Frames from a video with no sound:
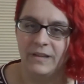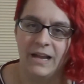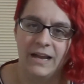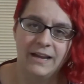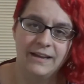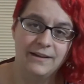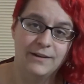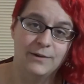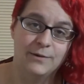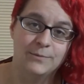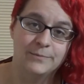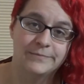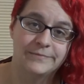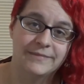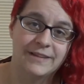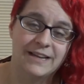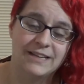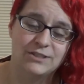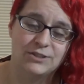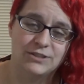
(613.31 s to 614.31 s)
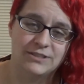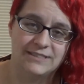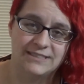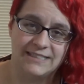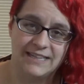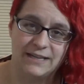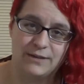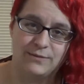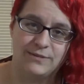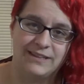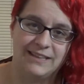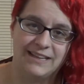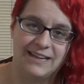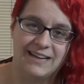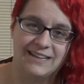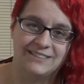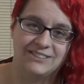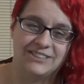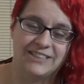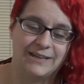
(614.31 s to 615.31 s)
I know, I shouldn't take really
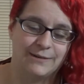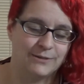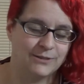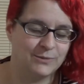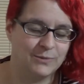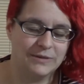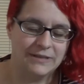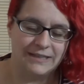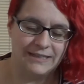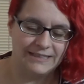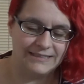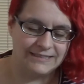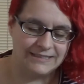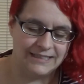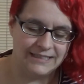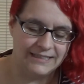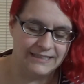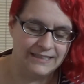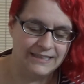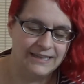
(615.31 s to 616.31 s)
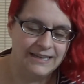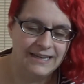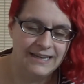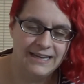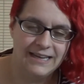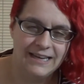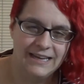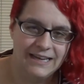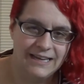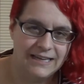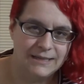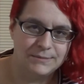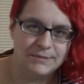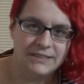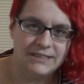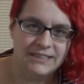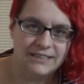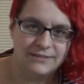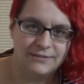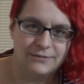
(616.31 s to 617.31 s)
hot showers, what can I say? I'm a
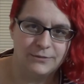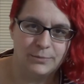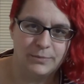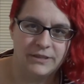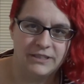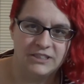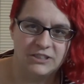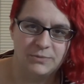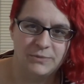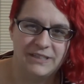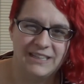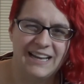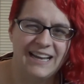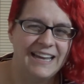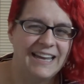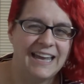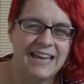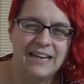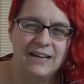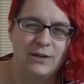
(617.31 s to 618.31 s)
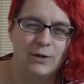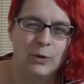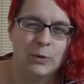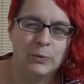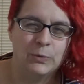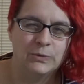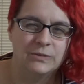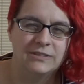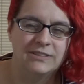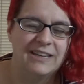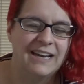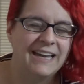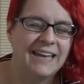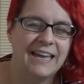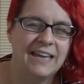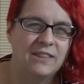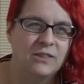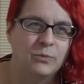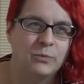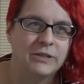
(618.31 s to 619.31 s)
glutton for punishment. I hate cold. I
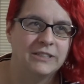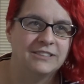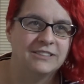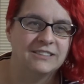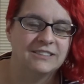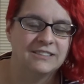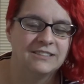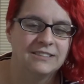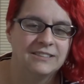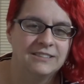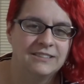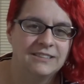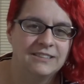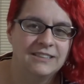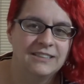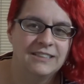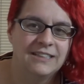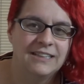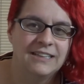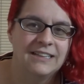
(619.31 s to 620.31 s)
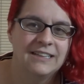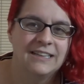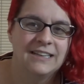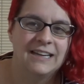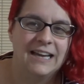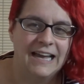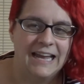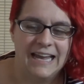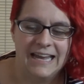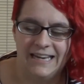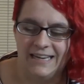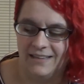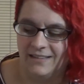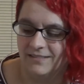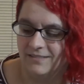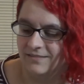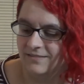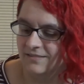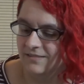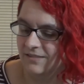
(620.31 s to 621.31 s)
hate the winter. I hate it.
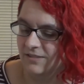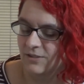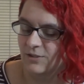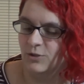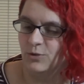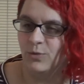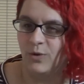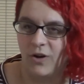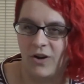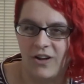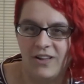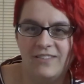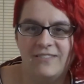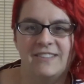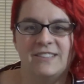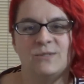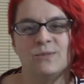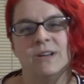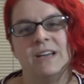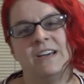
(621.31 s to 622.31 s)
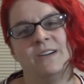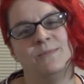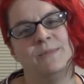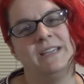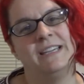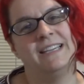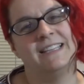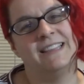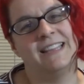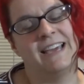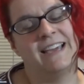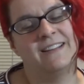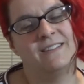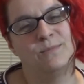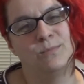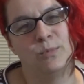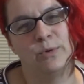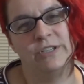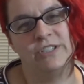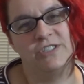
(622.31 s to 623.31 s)
So all of this will help me get
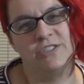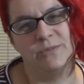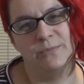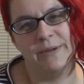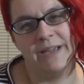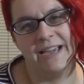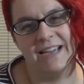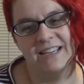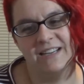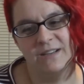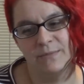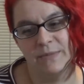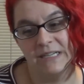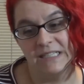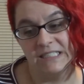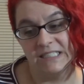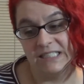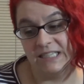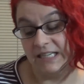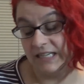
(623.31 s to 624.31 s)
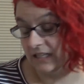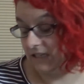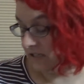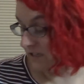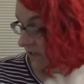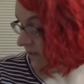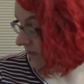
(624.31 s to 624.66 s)
that moisture back into my skin.